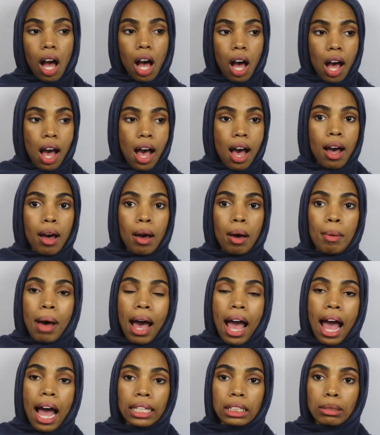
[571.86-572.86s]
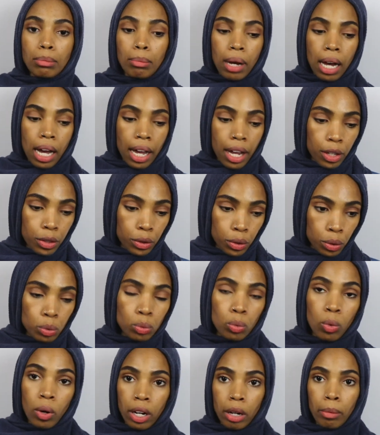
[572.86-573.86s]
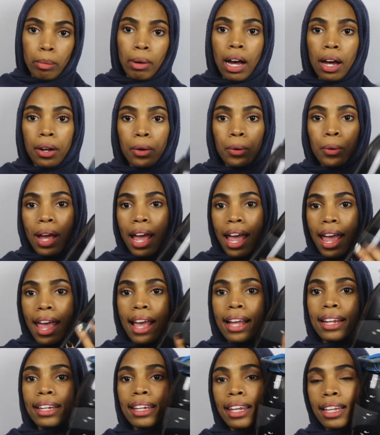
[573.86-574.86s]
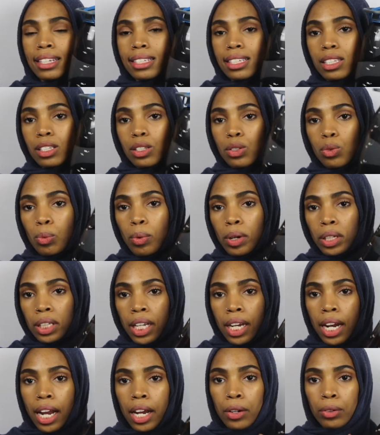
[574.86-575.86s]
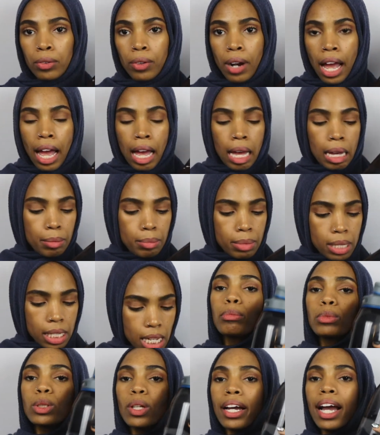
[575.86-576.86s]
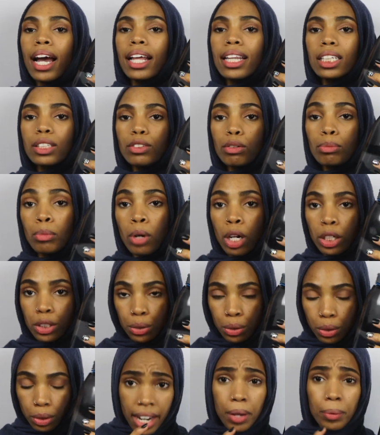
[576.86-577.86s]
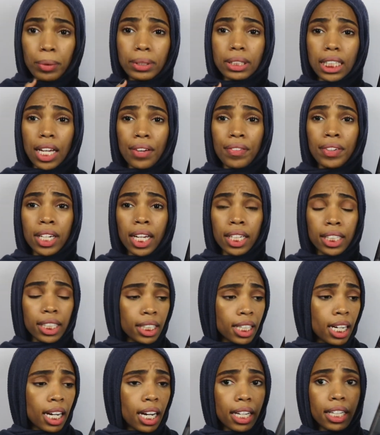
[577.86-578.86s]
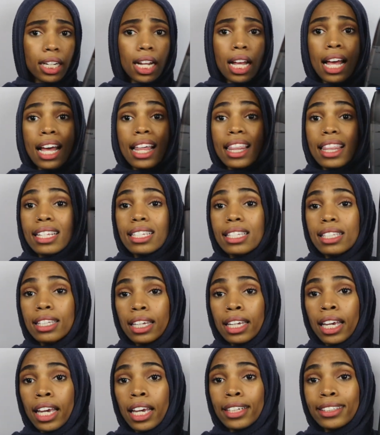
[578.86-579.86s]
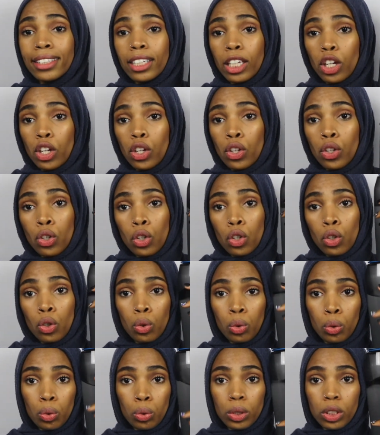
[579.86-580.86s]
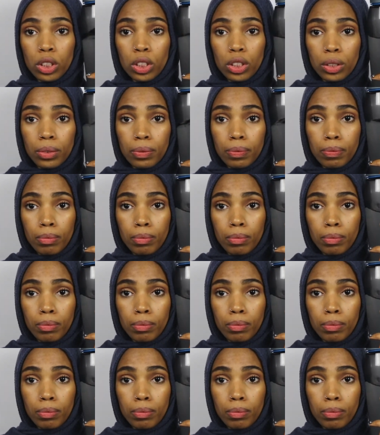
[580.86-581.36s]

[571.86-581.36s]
I had to buy a new water bottle, and this is the one that I grabbed. So I got this from Marshall's, and it was $7.99. This thing is huge.